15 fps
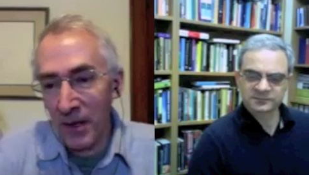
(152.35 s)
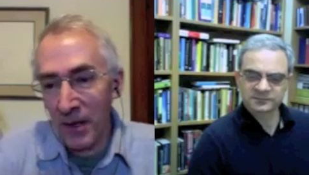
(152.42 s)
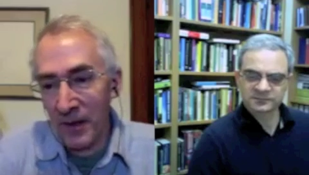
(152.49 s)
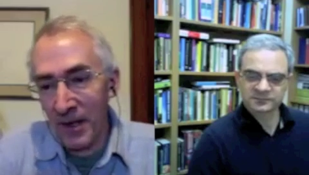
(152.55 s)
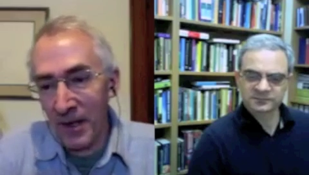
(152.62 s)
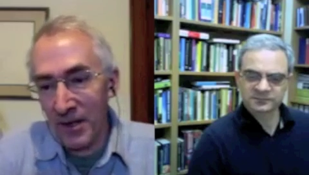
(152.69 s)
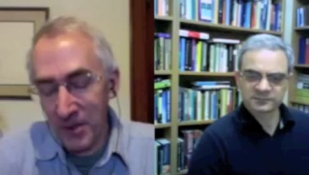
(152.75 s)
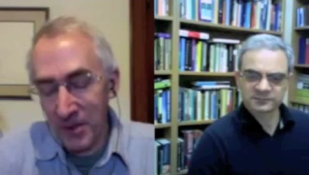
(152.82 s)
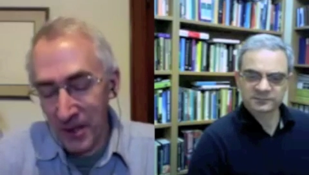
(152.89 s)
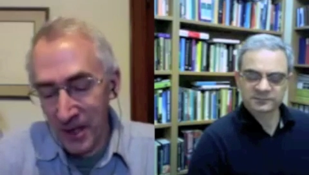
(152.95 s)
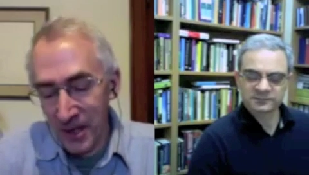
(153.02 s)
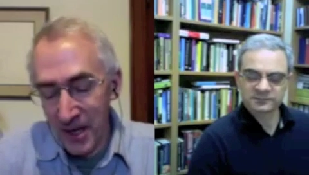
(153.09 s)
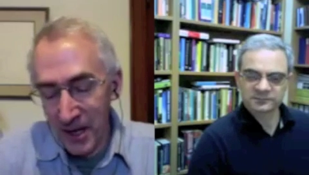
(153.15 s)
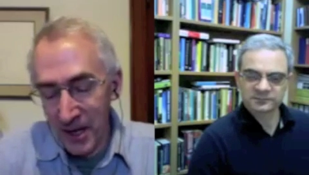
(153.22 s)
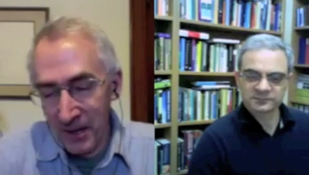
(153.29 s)
Speaker 1: and that is
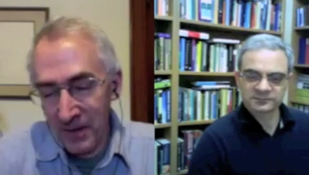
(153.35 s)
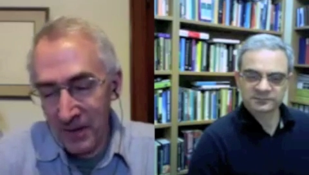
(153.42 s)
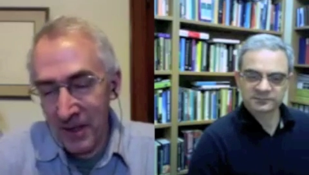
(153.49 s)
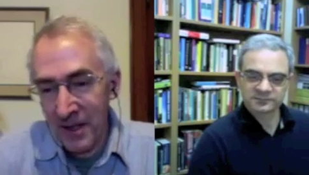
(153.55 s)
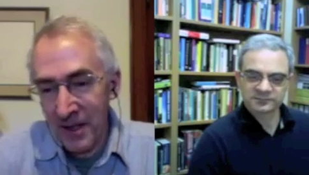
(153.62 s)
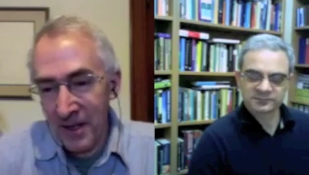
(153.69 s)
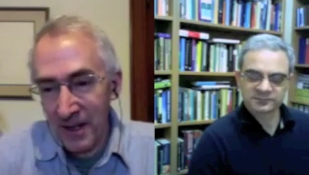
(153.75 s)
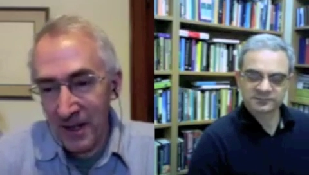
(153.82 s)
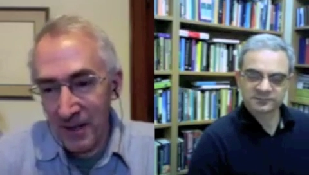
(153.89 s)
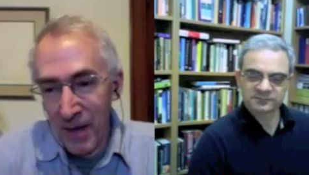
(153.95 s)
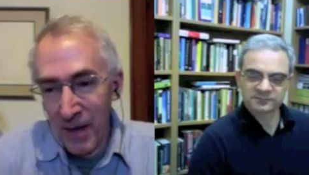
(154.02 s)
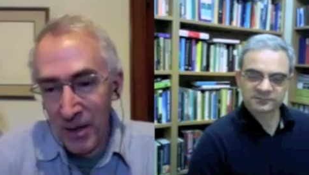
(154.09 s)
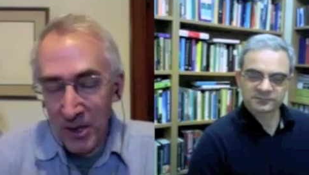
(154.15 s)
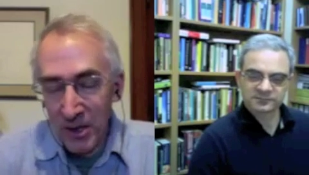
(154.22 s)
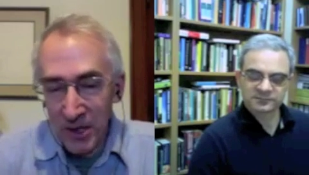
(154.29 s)
the uh, uh,
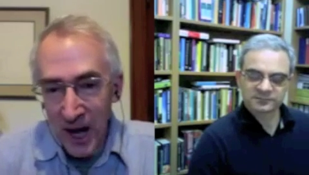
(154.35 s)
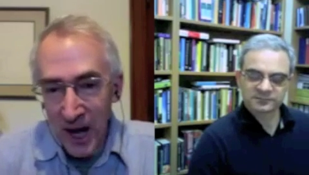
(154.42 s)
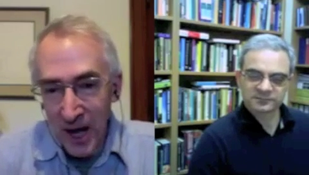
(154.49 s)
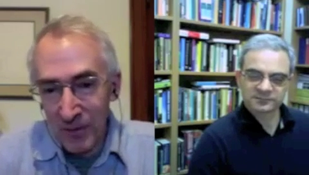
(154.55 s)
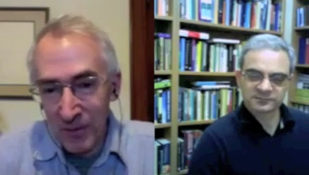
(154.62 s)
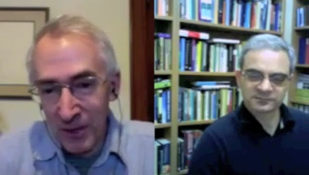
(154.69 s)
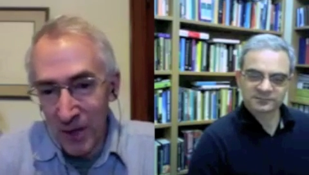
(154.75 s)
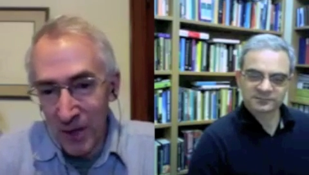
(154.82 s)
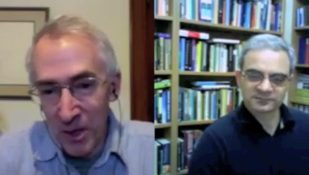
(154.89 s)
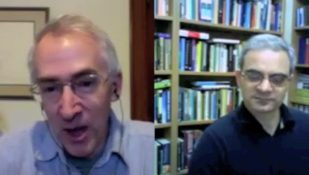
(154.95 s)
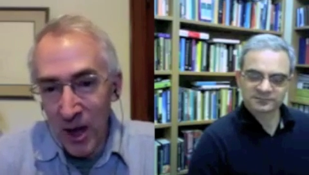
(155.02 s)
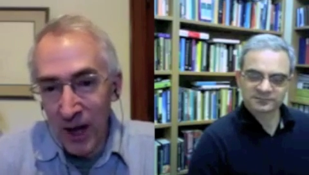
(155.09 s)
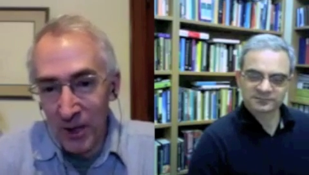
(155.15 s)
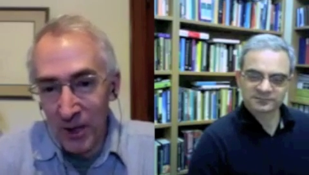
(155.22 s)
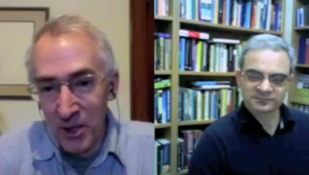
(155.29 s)
Methods and Aims of
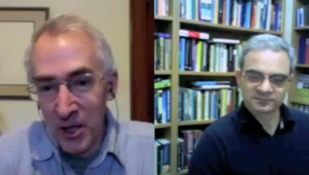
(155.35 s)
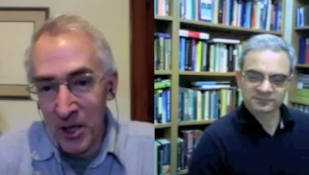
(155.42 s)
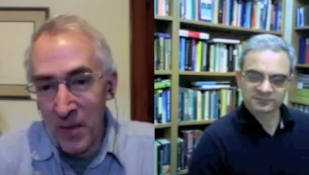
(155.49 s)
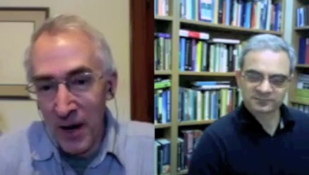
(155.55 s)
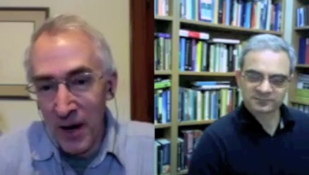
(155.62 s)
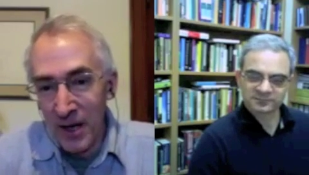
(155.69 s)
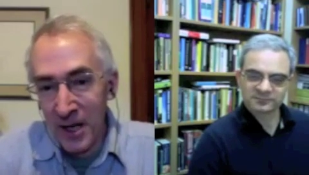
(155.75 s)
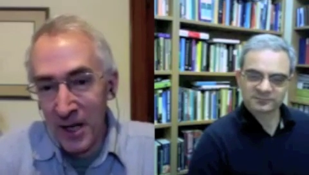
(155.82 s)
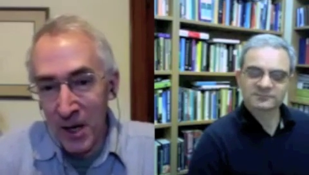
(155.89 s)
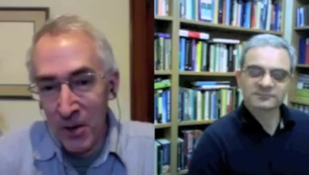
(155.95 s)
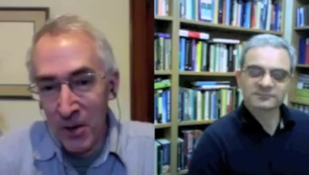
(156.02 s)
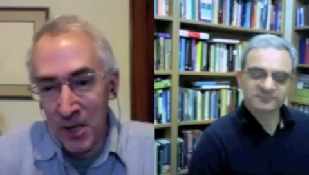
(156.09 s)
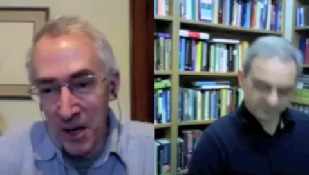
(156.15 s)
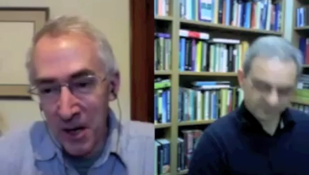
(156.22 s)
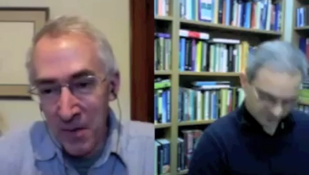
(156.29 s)
Ethology by Nico
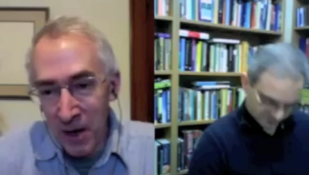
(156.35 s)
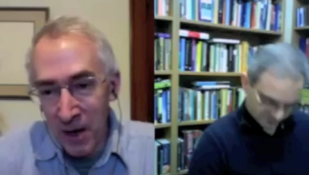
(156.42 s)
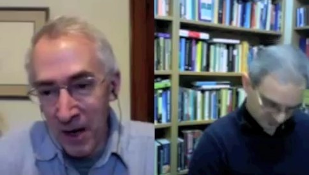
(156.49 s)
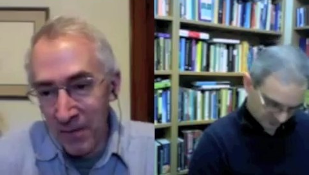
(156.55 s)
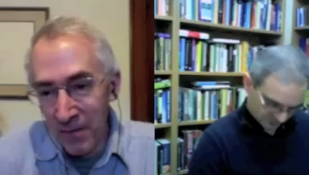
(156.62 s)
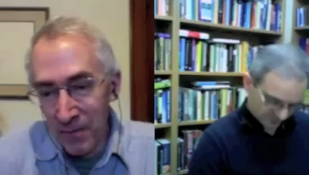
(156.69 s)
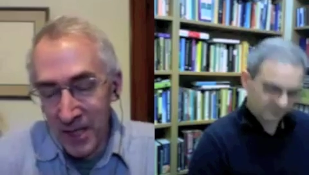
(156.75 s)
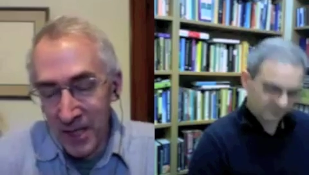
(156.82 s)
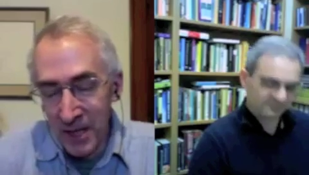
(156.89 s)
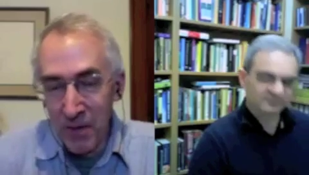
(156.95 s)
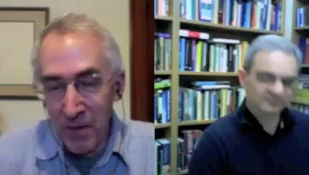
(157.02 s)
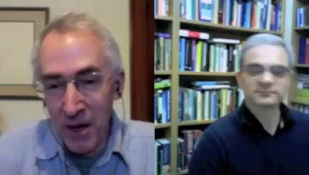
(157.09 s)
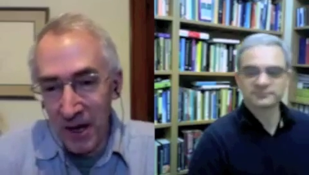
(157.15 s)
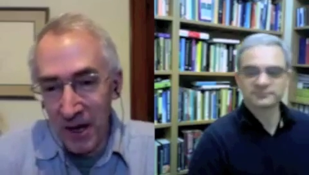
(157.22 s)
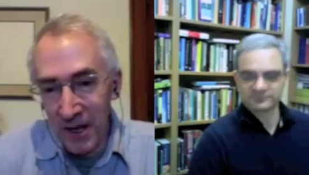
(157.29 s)

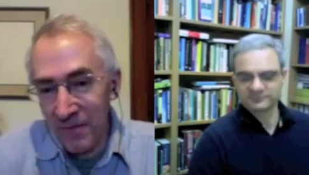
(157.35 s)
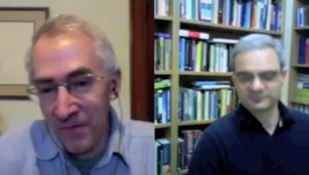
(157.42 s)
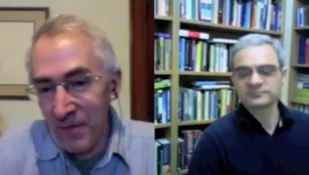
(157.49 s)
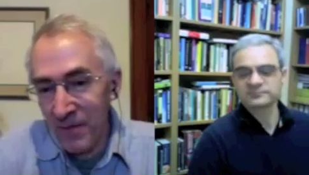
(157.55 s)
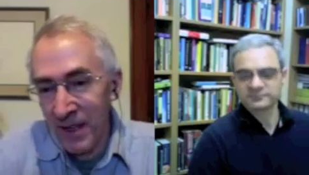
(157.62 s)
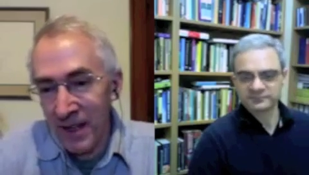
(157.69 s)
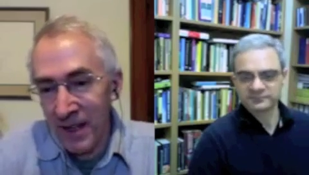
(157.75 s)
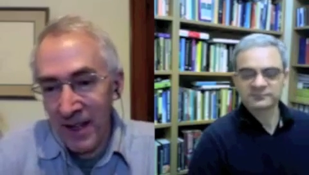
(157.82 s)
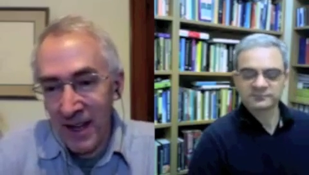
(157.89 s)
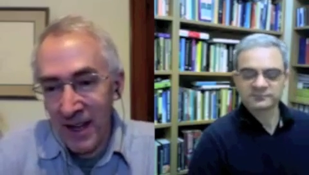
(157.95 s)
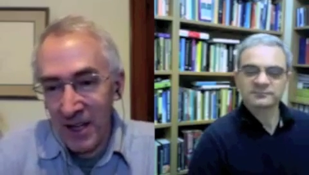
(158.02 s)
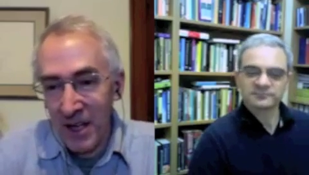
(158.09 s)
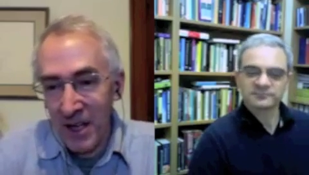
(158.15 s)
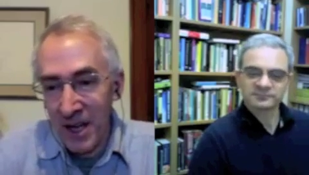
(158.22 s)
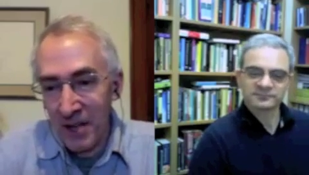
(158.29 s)
Tinbergen.
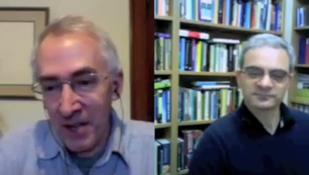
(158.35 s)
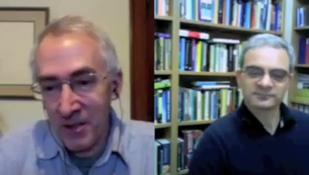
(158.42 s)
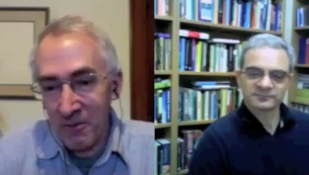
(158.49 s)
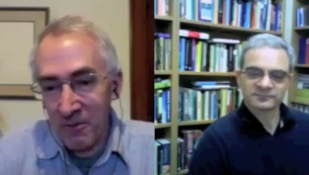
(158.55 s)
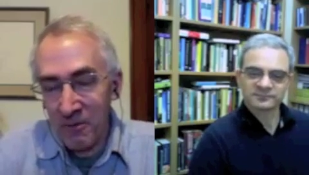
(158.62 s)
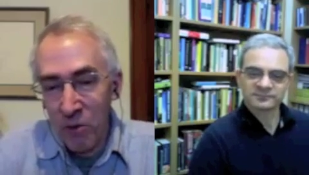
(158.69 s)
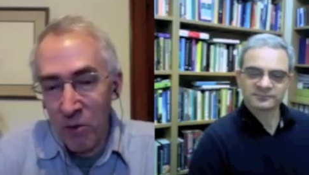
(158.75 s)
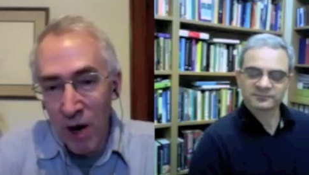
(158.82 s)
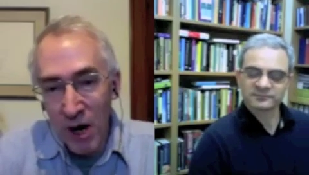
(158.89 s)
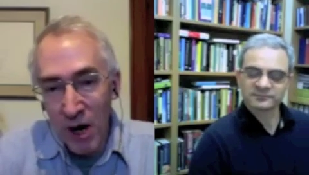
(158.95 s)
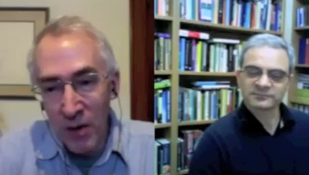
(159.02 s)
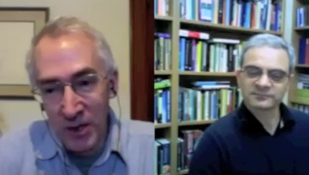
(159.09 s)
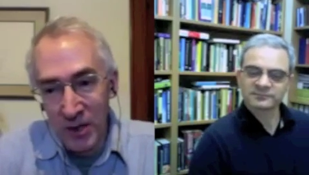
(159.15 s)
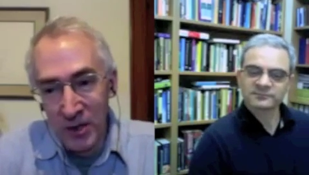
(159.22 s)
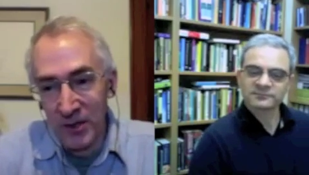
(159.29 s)
And he asked four
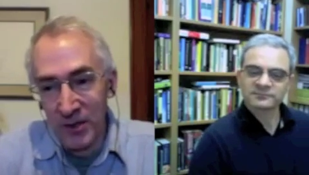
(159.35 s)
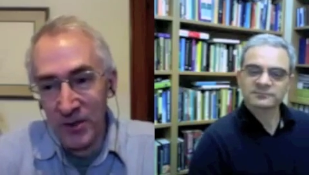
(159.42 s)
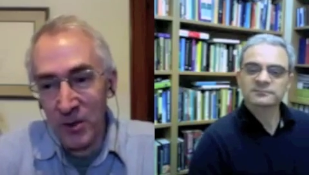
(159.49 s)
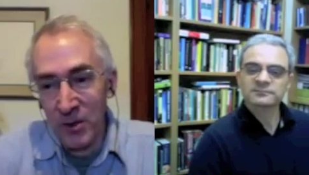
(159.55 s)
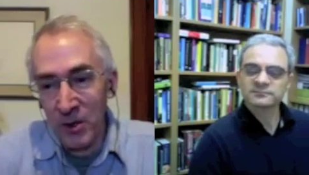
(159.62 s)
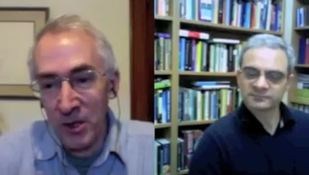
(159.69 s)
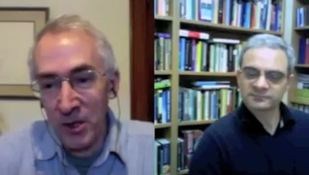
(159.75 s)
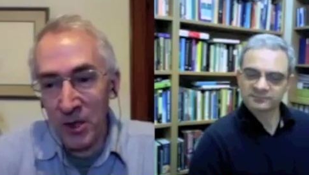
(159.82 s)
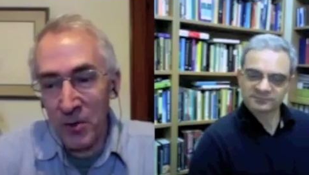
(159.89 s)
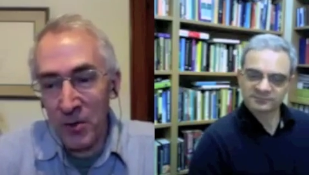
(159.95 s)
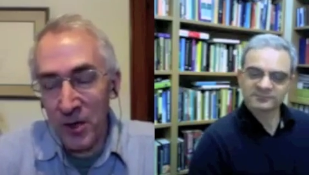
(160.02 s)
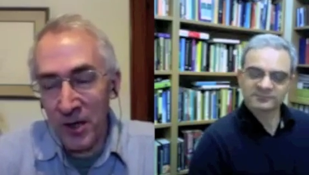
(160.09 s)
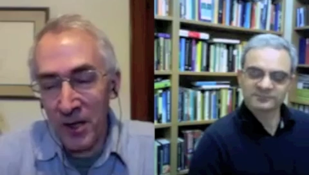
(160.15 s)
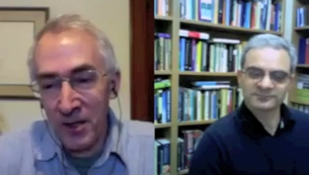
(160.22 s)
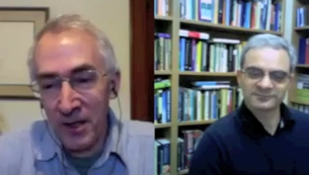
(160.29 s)
questions. So could you
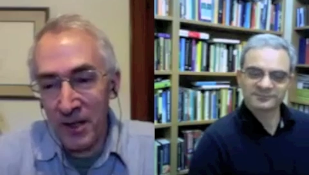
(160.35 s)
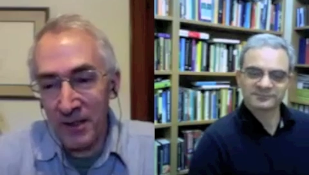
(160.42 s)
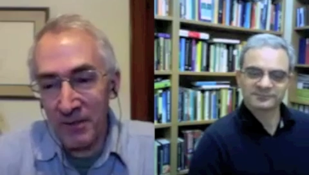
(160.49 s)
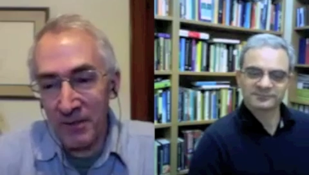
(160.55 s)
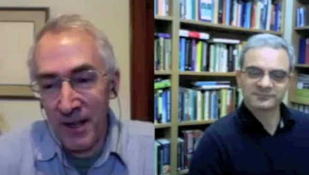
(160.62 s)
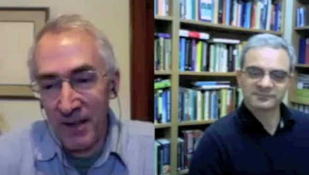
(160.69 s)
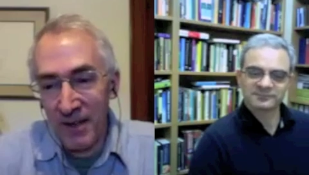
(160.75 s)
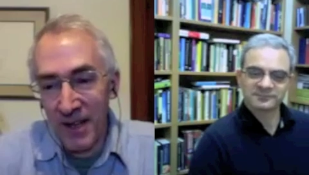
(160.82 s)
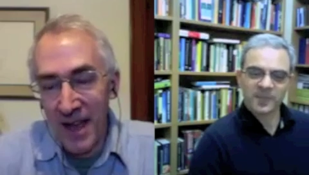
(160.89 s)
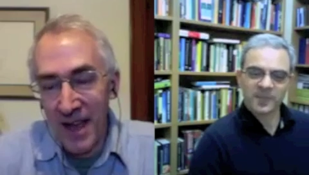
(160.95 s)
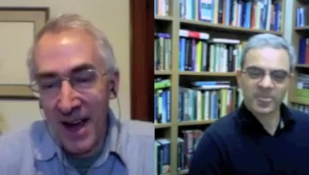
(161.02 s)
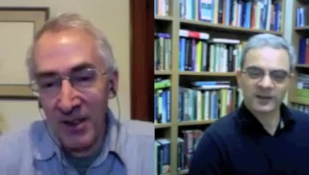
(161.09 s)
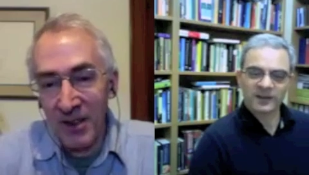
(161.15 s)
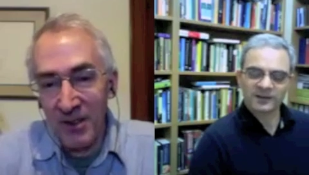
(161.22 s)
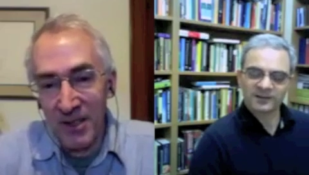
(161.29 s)
uh, uh,
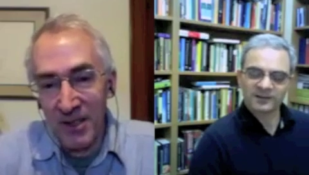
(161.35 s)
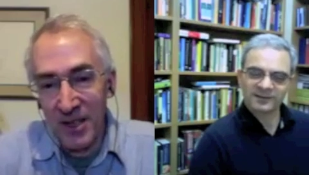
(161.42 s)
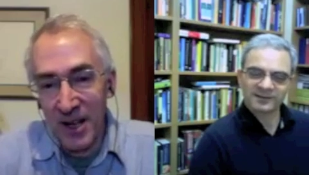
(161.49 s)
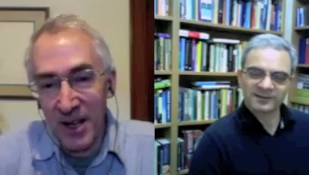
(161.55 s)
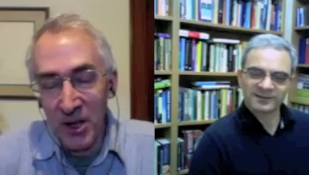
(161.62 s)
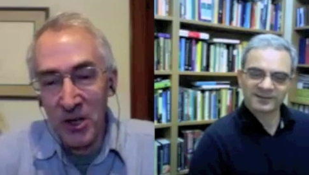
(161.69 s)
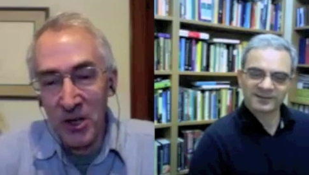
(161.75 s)
add the other